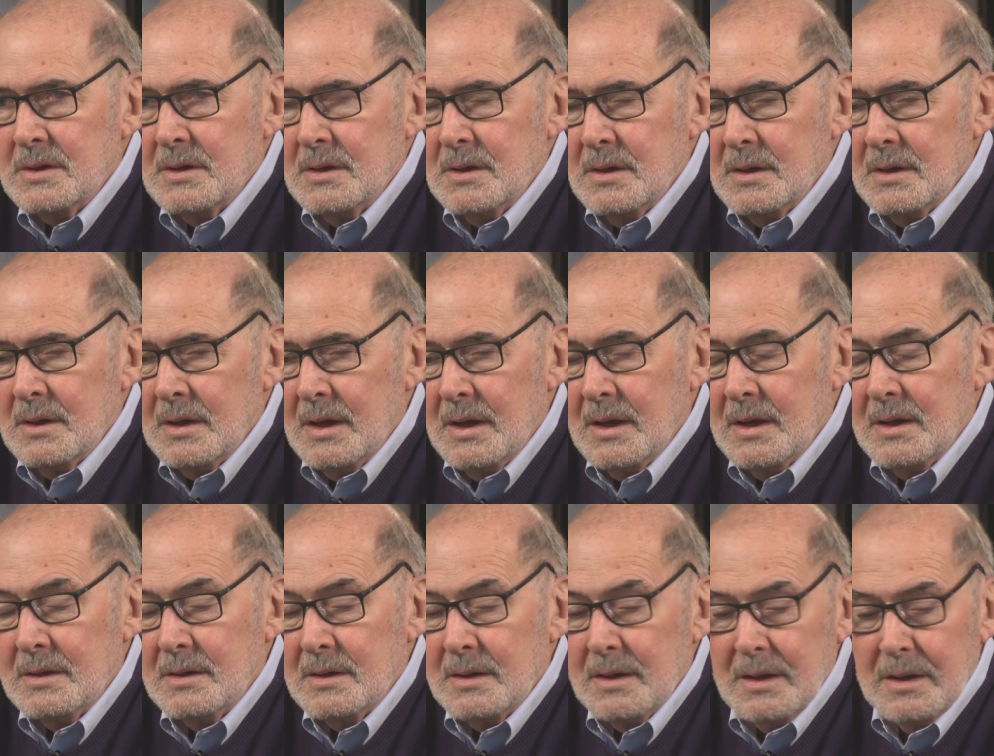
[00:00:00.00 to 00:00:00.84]
Mm-hmm.
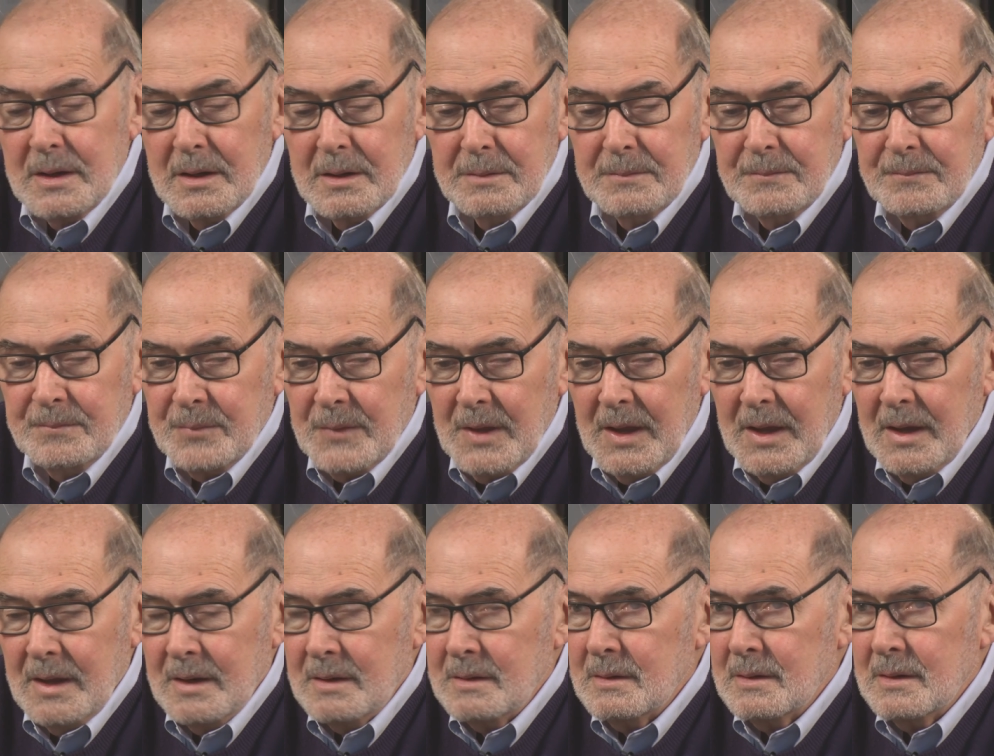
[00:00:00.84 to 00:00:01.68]
And uh,
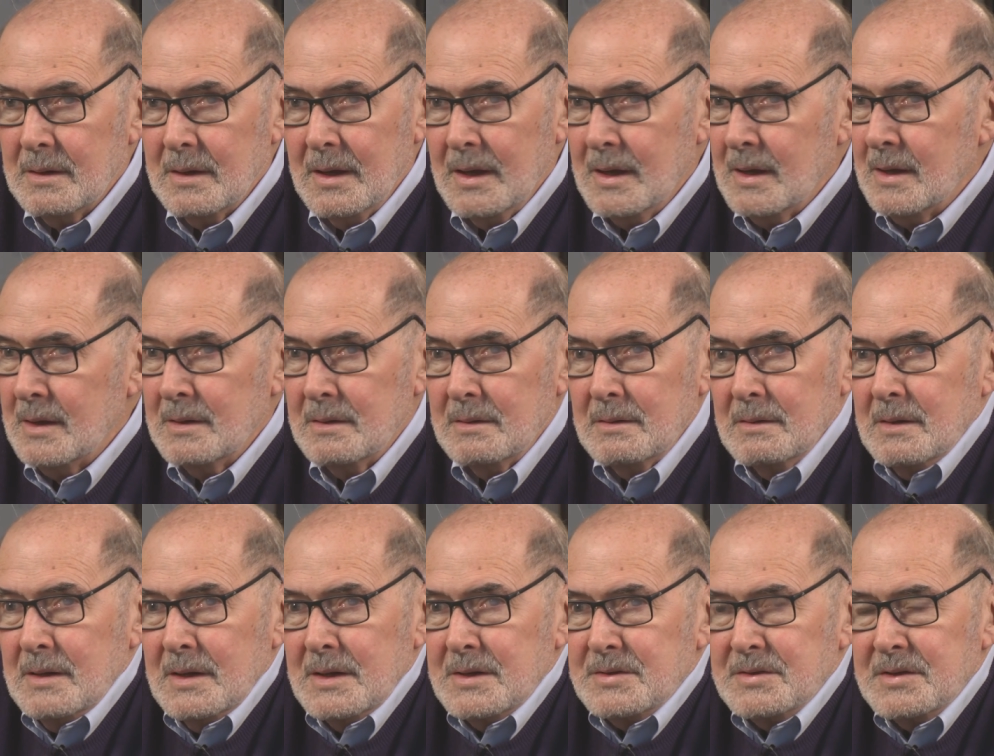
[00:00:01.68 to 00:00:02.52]
and and
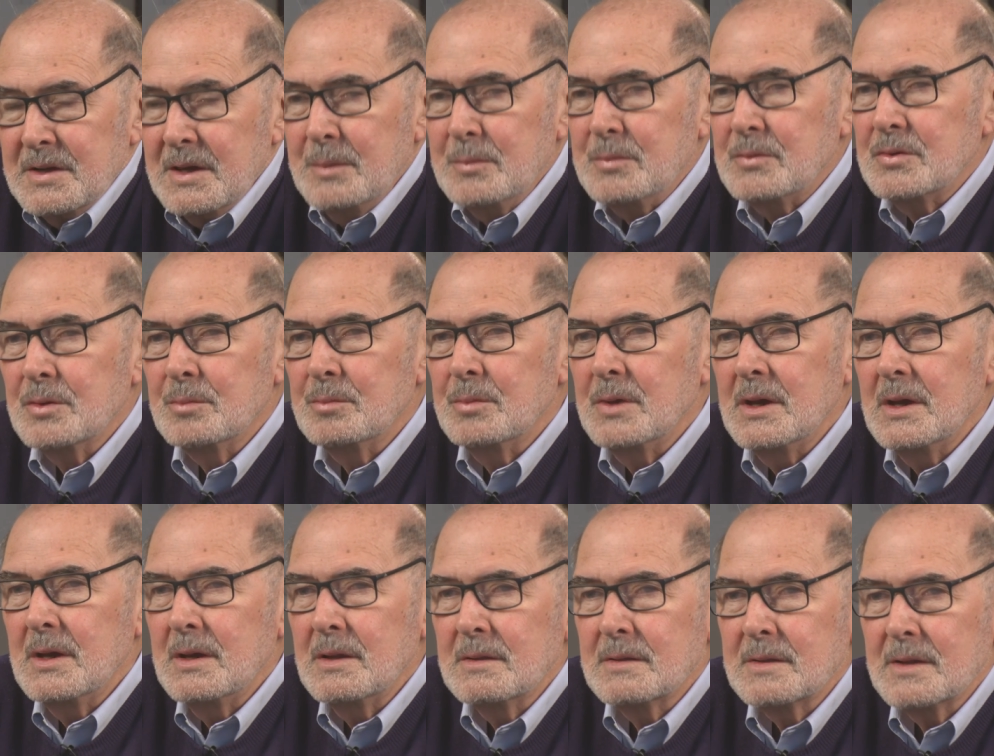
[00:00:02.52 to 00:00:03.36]
it seemed to
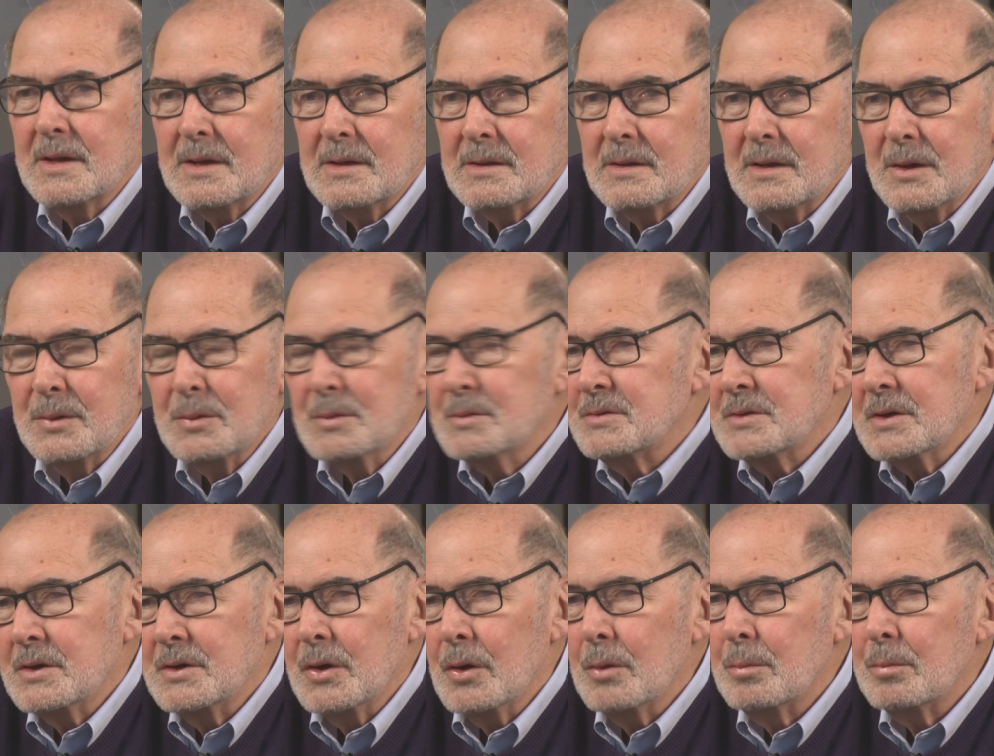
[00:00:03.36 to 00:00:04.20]
me that it
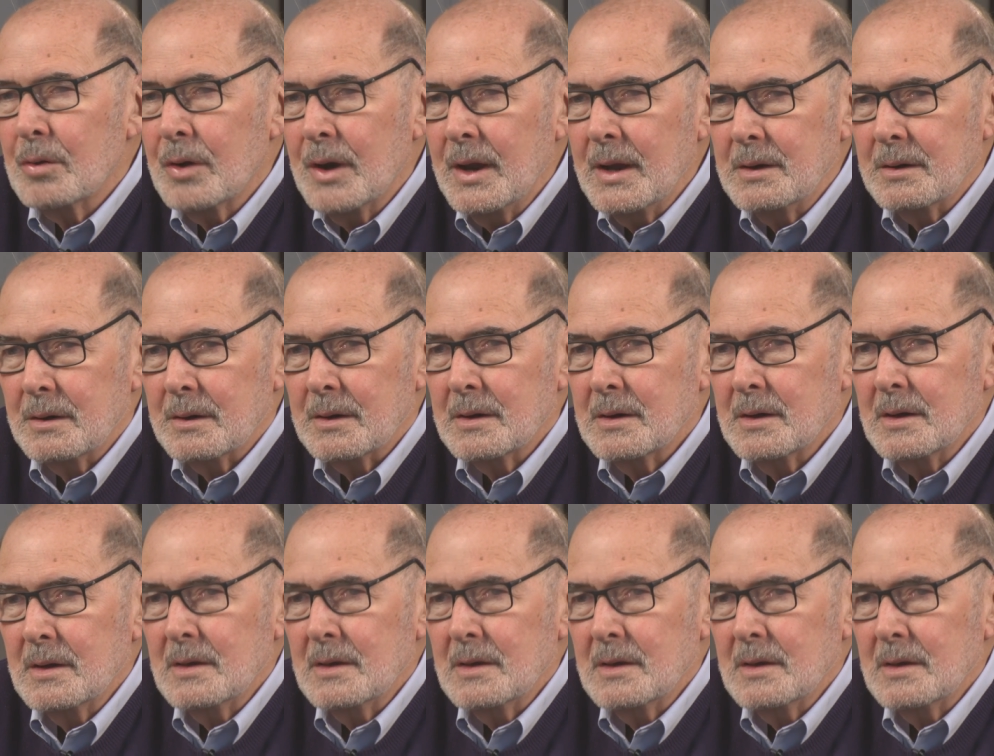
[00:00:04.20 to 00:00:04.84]
was a no-brainer.